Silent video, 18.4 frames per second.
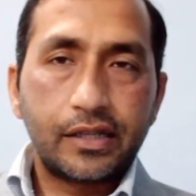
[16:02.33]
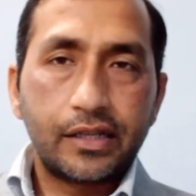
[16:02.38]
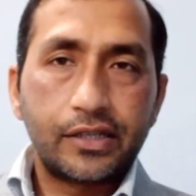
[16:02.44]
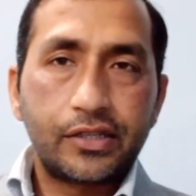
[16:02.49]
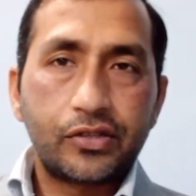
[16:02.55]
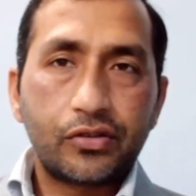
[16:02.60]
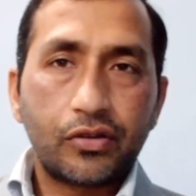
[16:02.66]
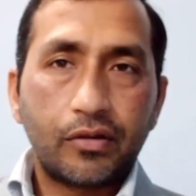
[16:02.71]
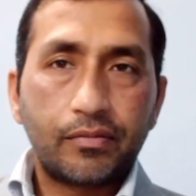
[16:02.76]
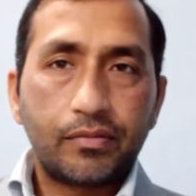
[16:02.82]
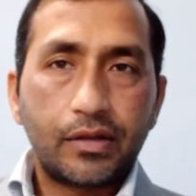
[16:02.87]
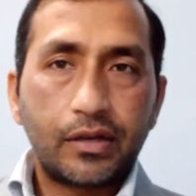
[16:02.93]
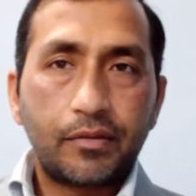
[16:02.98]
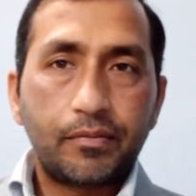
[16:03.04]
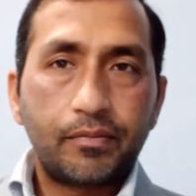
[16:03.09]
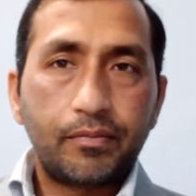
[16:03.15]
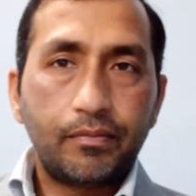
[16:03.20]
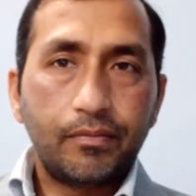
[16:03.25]
list of
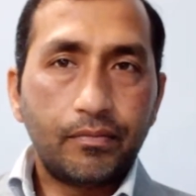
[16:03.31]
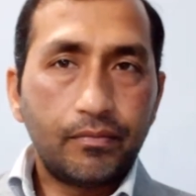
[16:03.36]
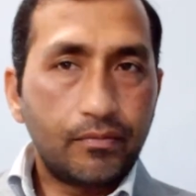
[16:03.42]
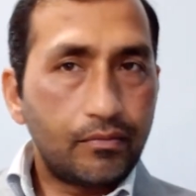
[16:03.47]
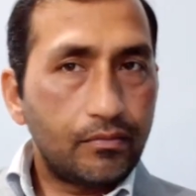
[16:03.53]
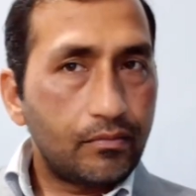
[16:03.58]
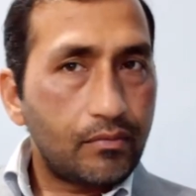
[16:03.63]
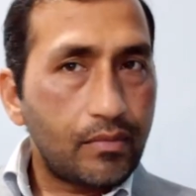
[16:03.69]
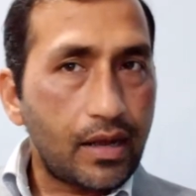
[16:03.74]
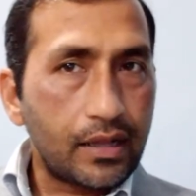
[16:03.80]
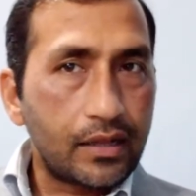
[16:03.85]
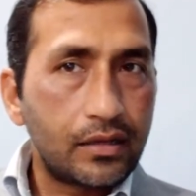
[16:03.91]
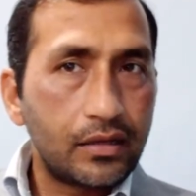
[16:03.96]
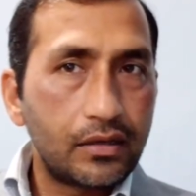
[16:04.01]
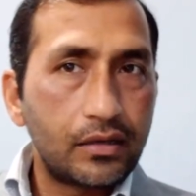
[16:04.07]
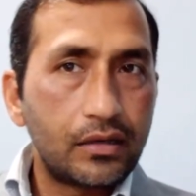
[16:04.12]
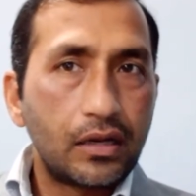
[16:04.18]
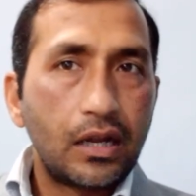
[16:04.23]
that
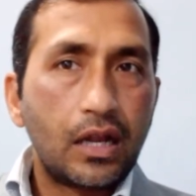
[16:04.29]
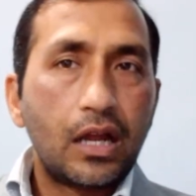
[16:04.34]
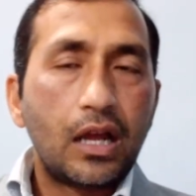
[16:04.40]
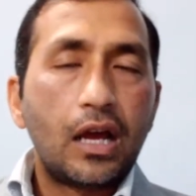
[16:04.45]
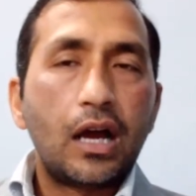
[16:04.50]
method